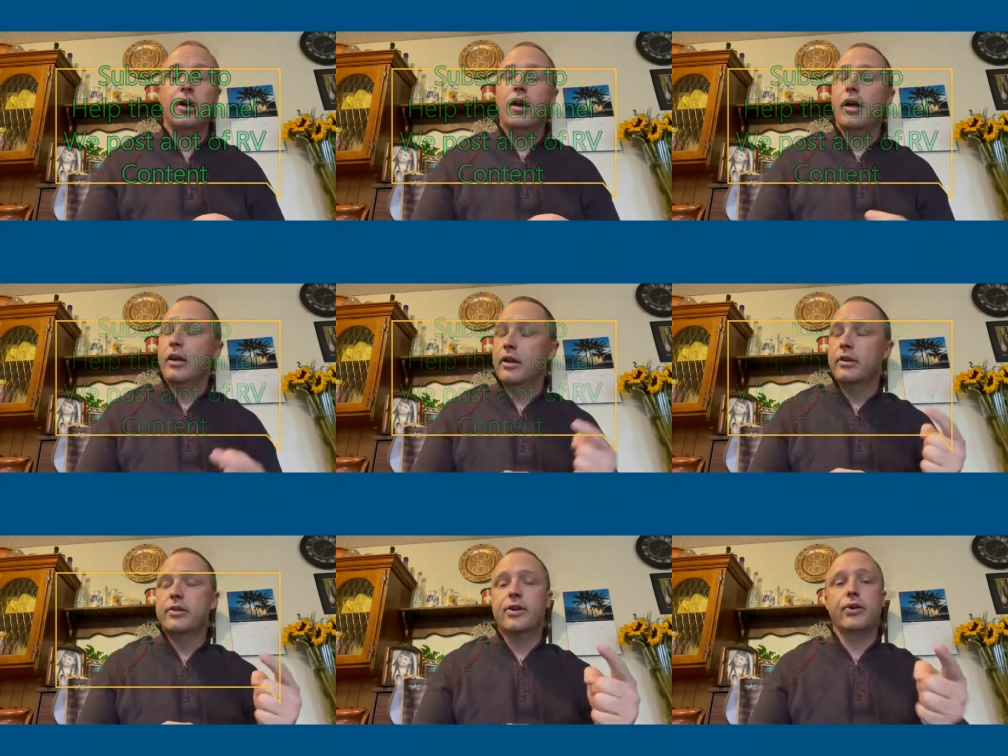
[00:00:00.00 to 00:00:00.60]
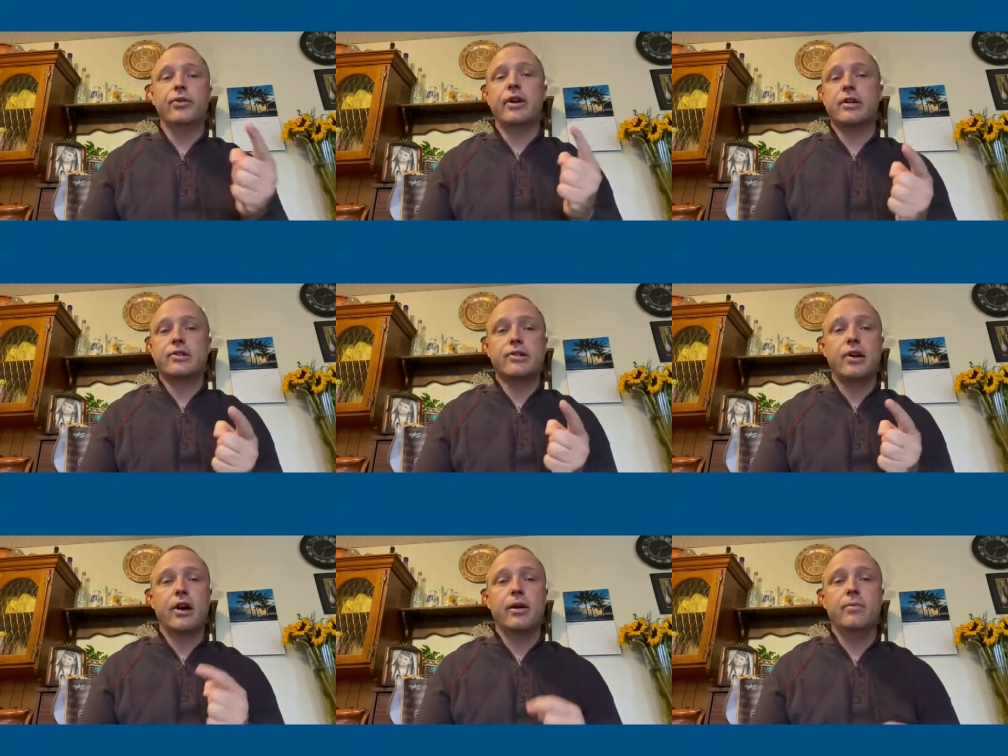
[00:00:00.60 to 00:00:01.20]
And until next
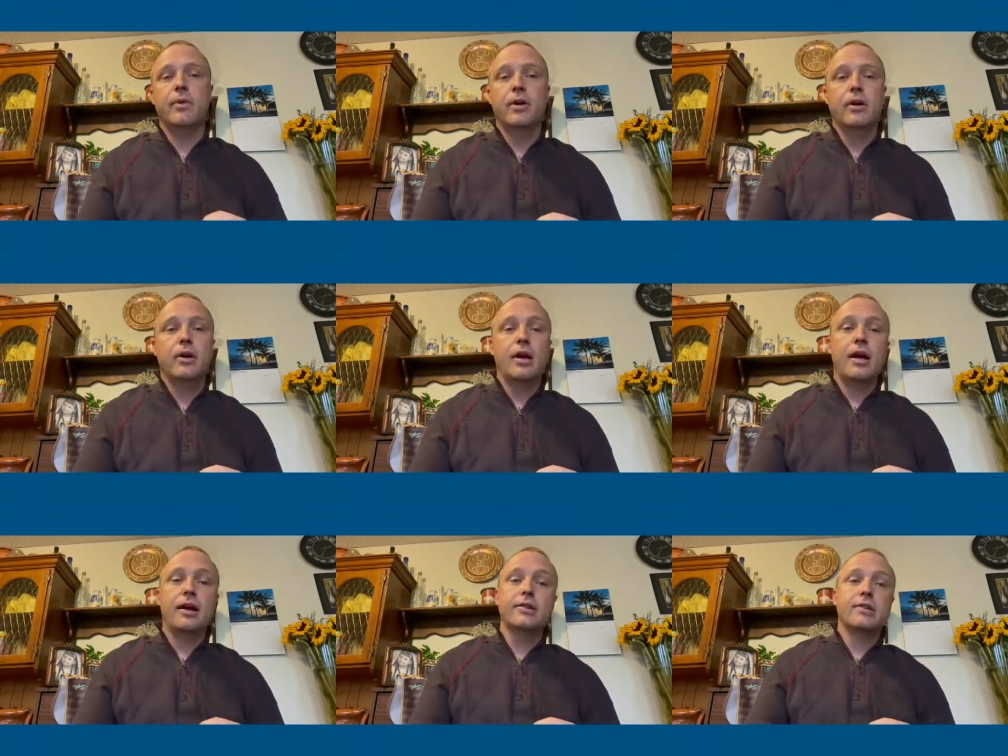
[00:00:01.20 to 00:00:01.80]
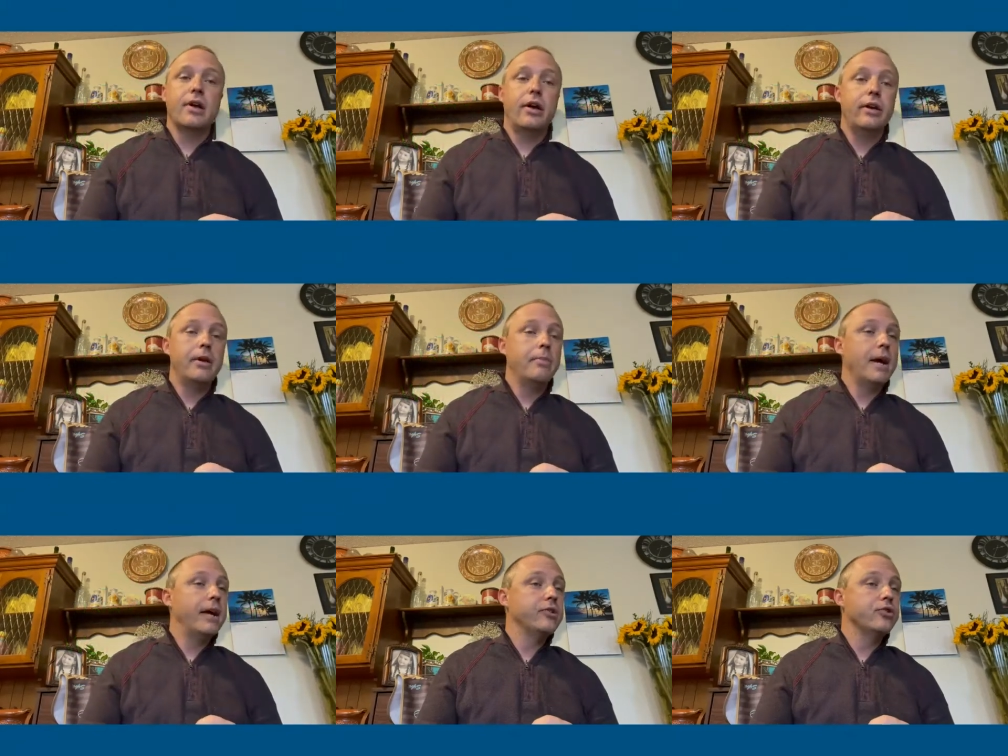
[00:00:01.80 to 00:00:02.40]
time, as the honey
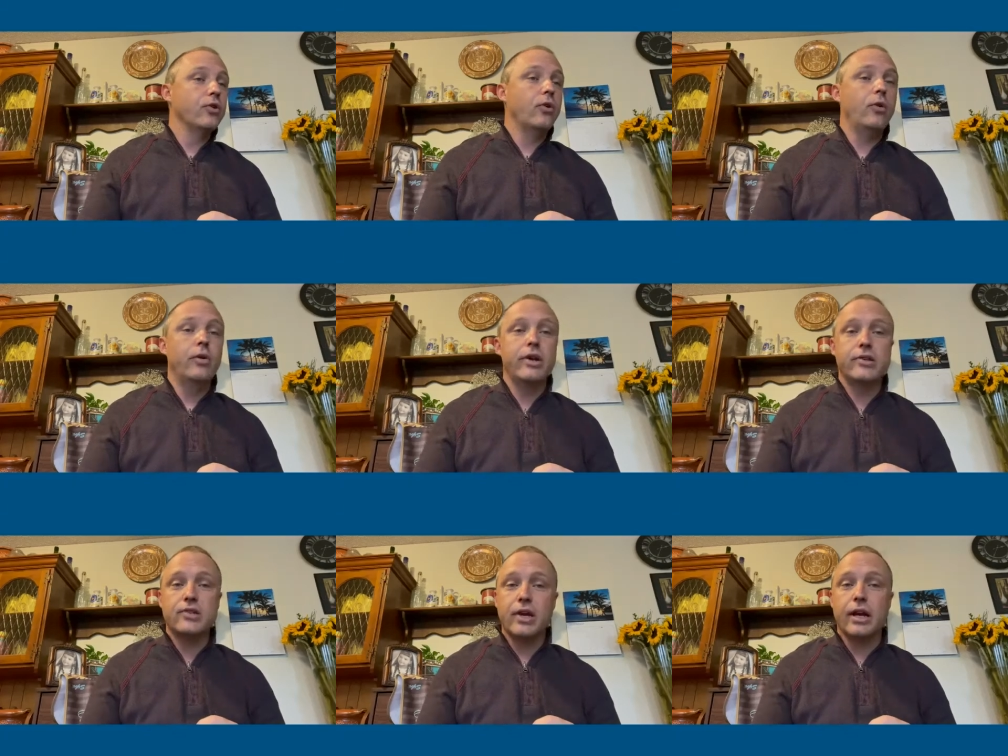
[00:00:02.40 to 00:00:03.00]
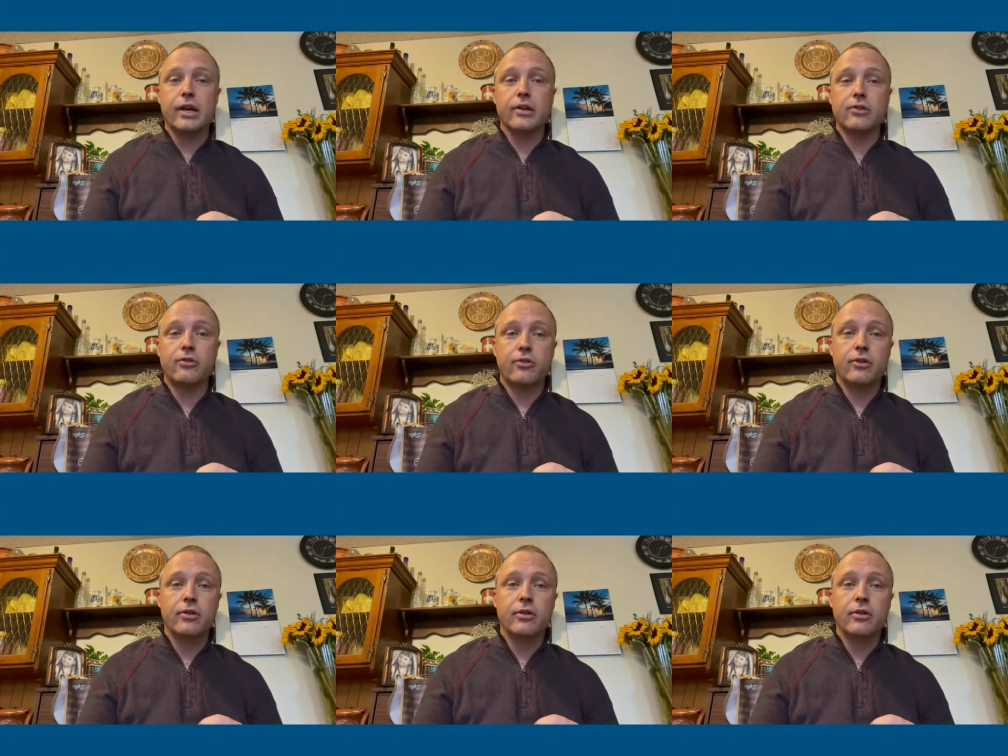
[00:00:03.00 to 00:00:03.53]
badger always says,